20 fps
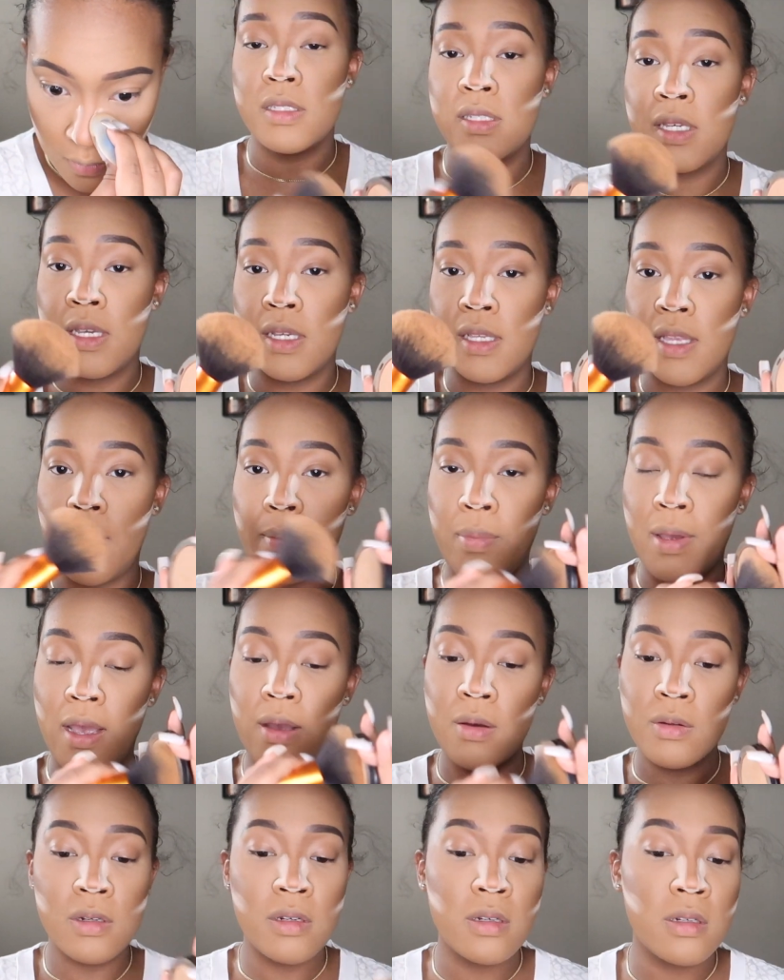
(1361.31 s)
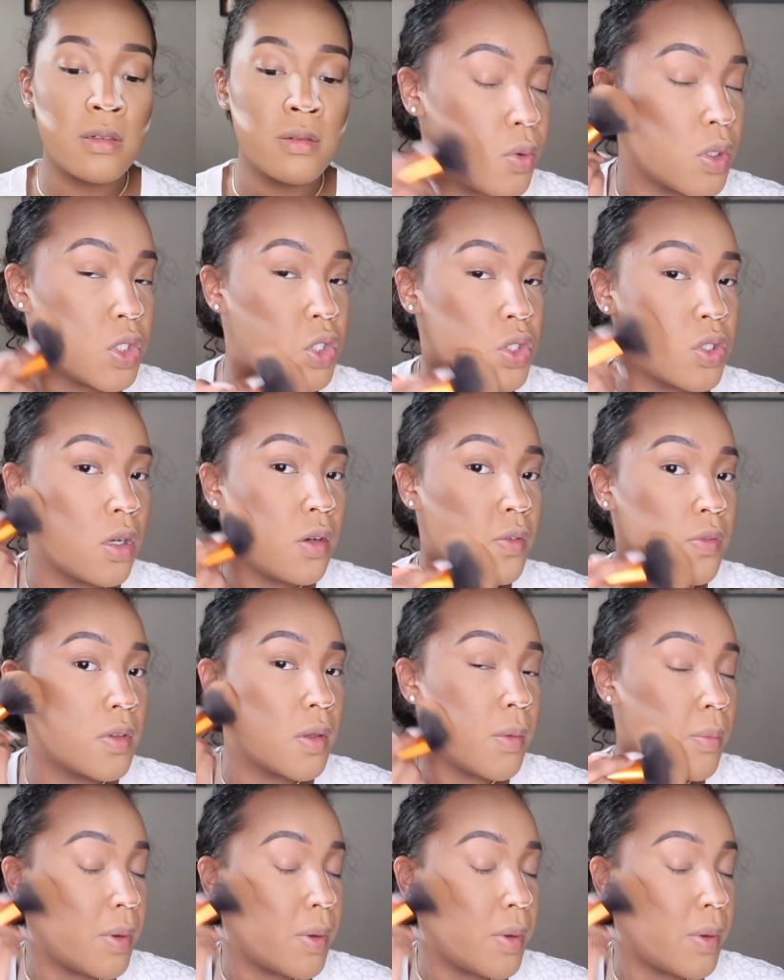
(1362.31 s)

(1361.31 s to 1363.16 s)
Take that powder, brush off the